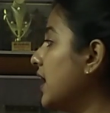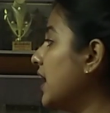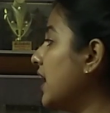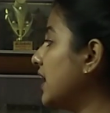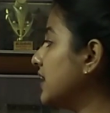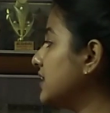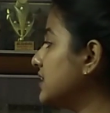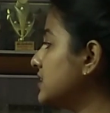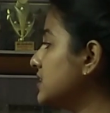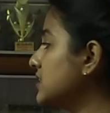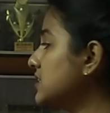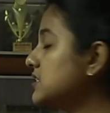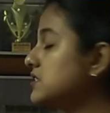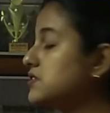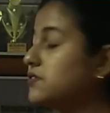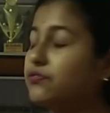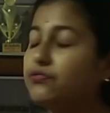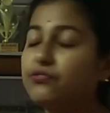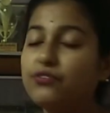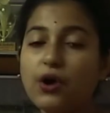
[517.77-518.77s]
and it
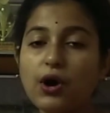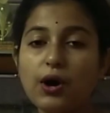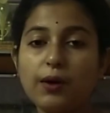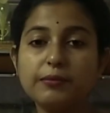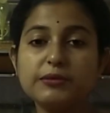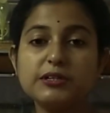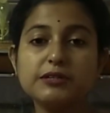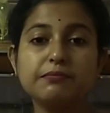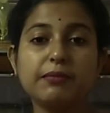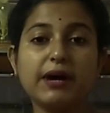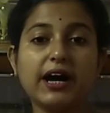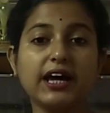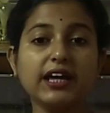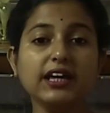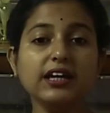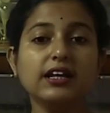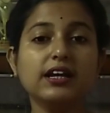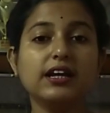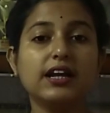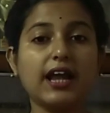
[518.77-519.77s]
is formed by
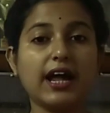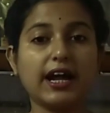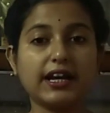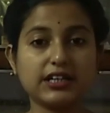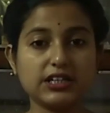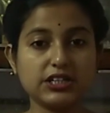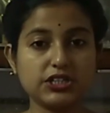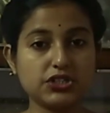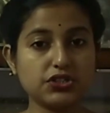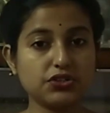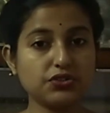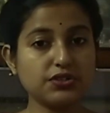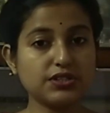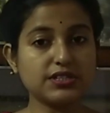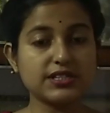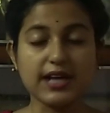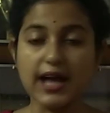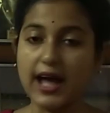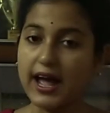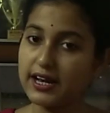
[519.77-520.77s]

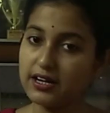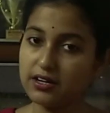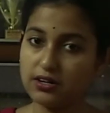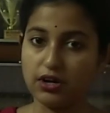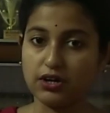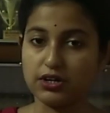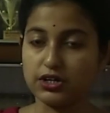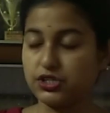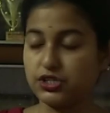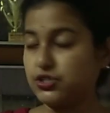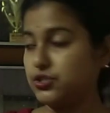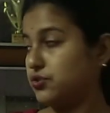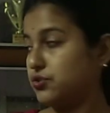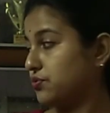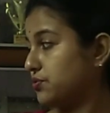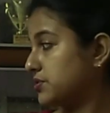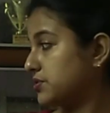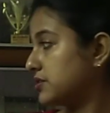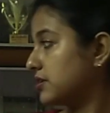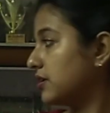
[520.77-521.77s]
latitudes and
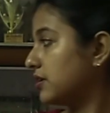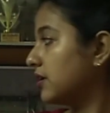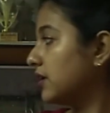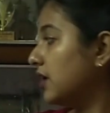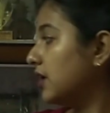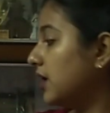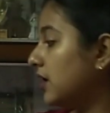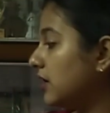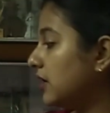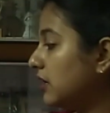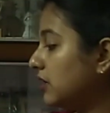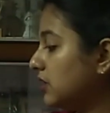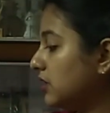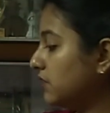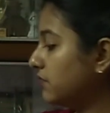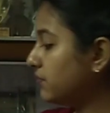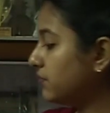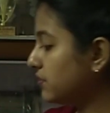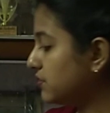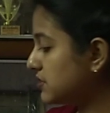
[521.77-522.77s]
longitudes. Now
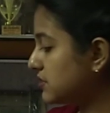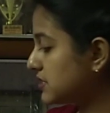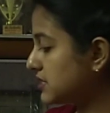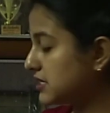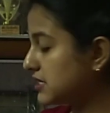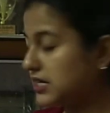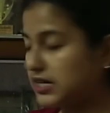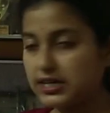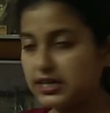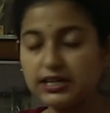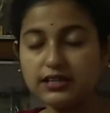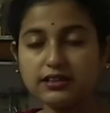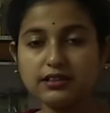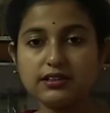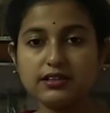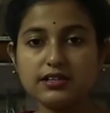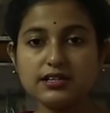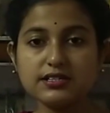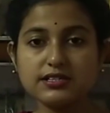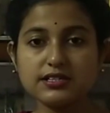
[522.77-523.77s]
if you see
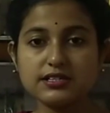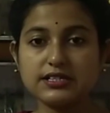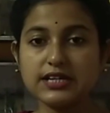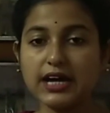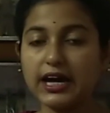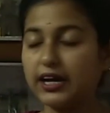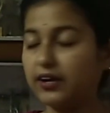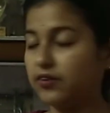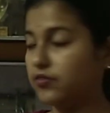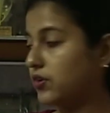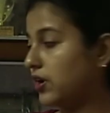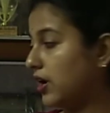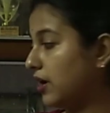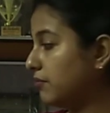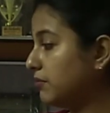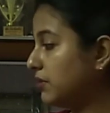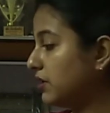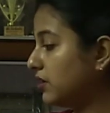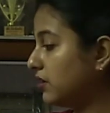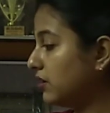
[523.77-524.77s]
this
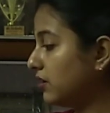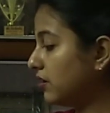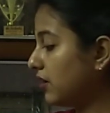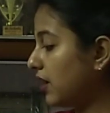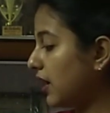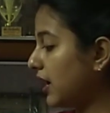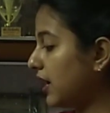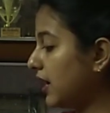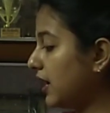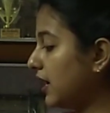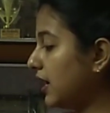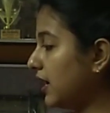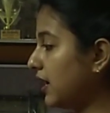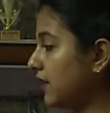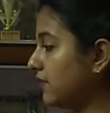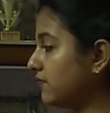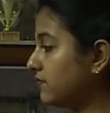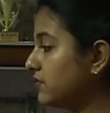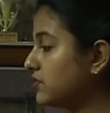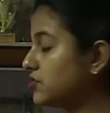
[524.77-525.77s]
diagram, here I
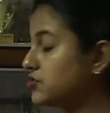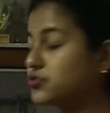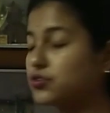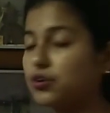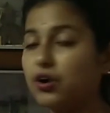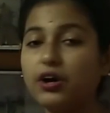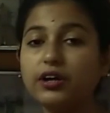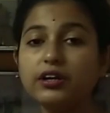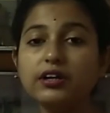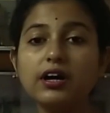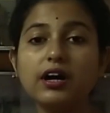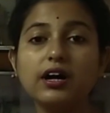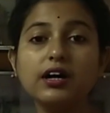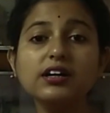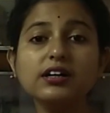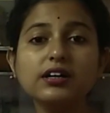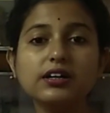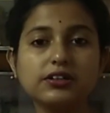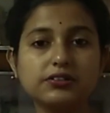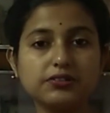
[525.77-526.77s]
have drawn
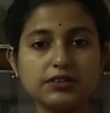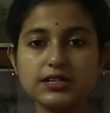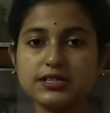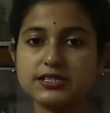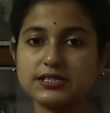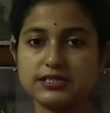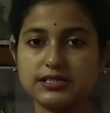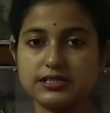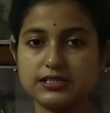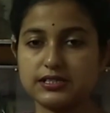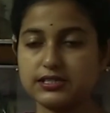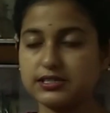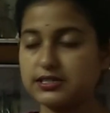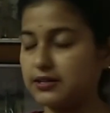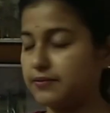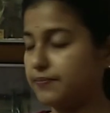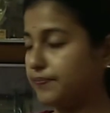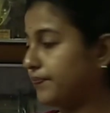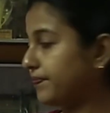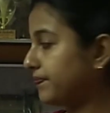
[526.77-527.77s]
a grid
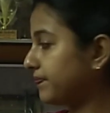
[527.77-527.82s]
system,